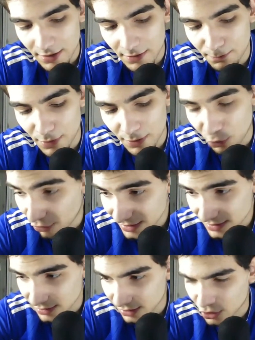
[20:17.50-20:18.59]

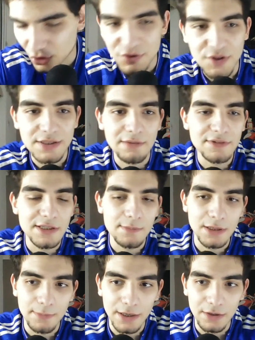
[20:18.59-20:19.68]
Morata cost us 70
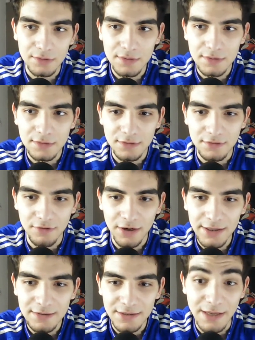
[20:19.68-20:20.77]
million pounds,
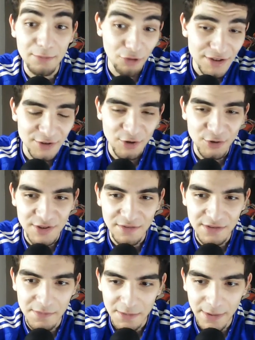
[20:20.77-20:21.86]
right? Yeah, Morata cost us
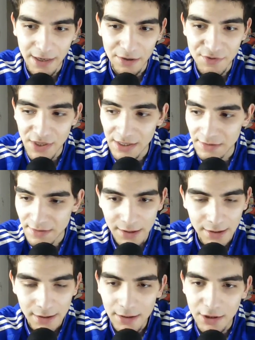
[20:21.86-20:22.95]
70 million pounds and
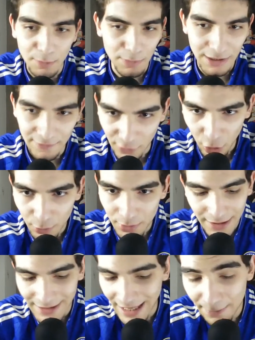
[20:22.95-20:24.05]
complete flop.
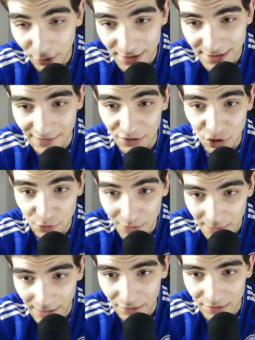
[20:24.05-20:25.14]
Kepa, 72
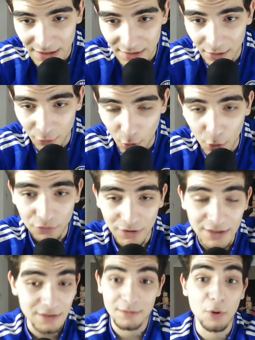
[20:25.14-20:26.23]
million pounds. He's
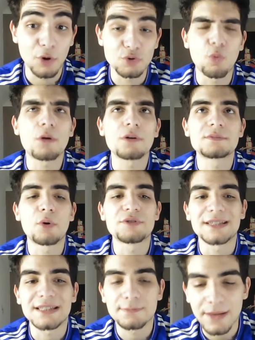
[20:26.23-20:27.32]
the world's most
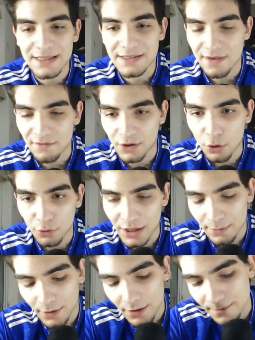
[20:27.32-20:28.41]
expensive ever
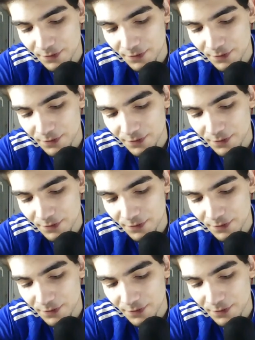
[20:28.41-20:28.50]
goalkeeper.